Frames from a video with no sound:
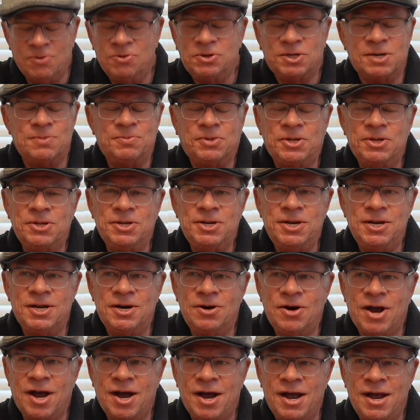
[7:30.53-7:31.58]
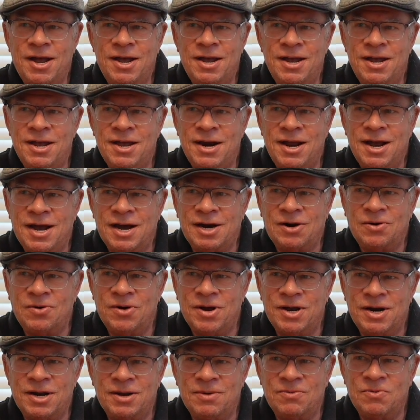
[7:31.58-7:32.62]
completely
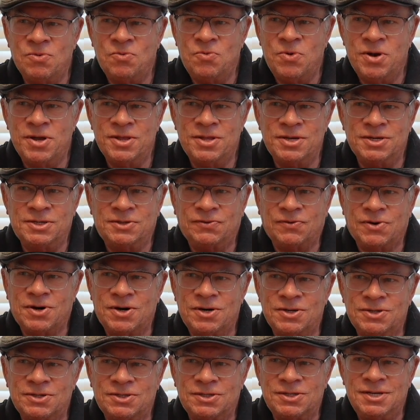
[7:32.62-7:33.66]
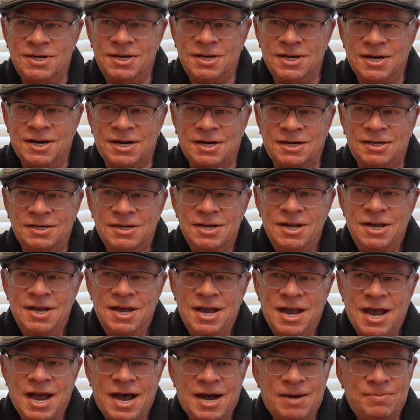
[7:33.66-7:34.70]
inaccurate with as far as the
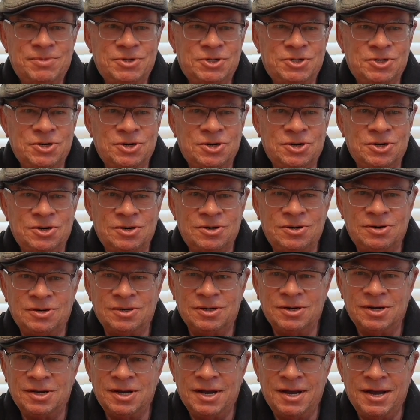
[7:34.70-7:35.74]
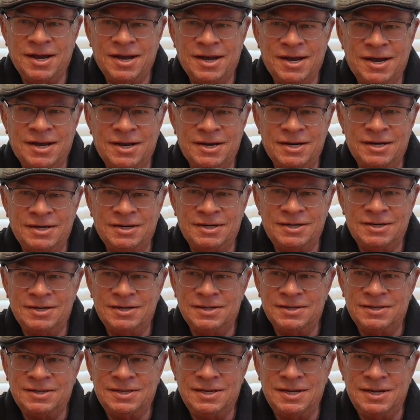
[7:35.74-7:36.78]
aperture and
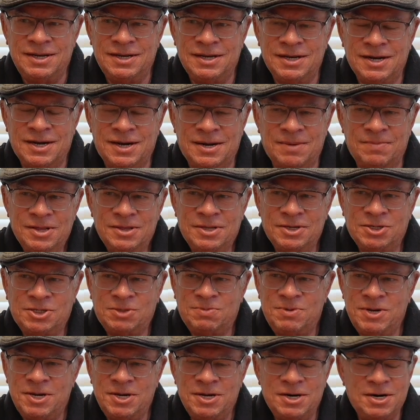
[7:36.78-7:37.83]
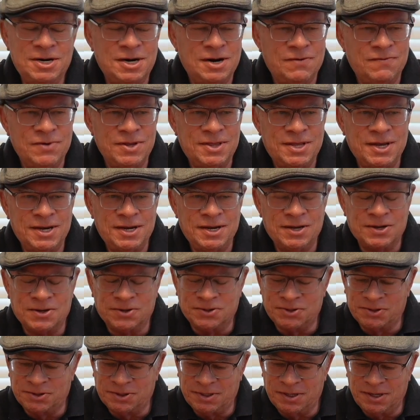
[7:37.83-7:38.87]
the speed and everything
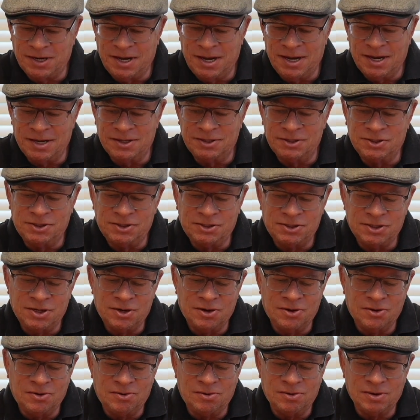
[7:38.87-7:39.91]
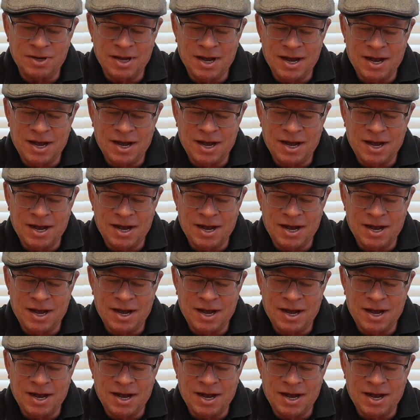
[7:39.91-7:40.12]
else. And so